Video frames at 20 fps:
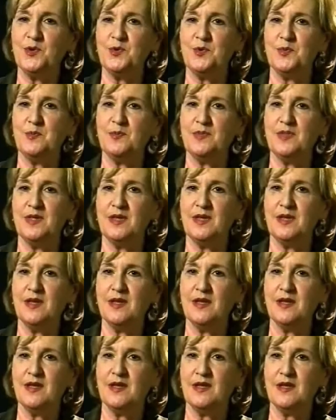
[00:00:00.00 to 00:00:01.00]
room,
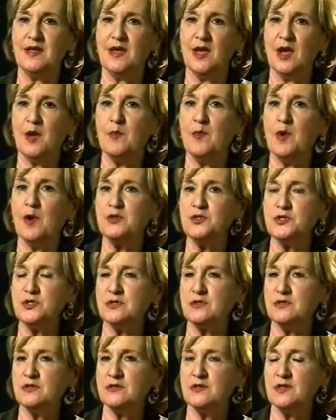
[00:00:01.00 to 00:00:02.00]
the
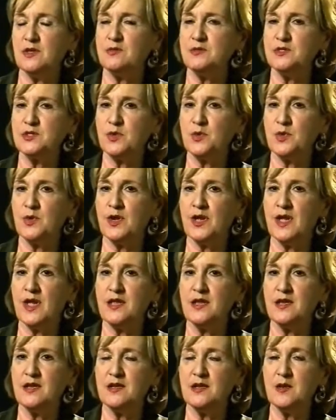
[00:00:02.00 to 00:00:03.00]
emotion that was
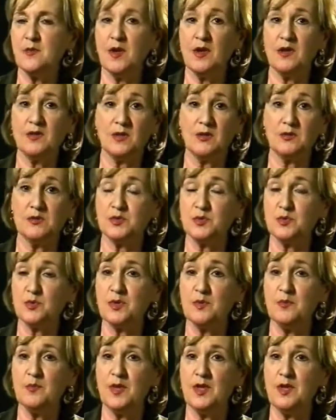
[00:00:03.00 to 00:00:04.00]
created among those
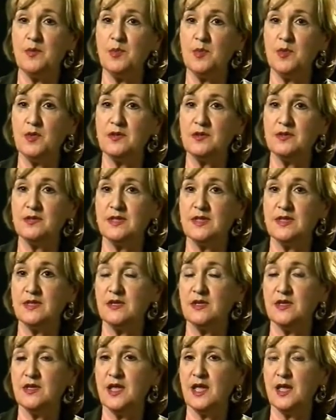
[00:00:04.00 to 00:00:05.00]
three people,
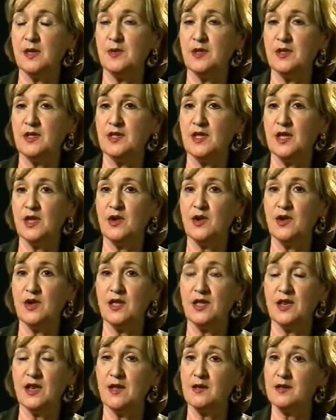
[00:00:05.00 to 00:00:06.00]
Linda and Amy and
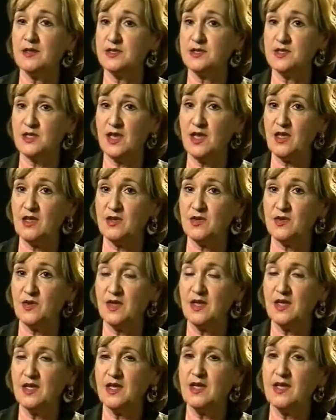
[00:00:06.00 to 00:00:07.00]
Gary, and I can tell
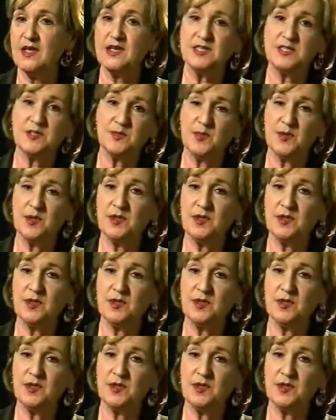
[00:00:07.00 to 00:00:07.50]
you, it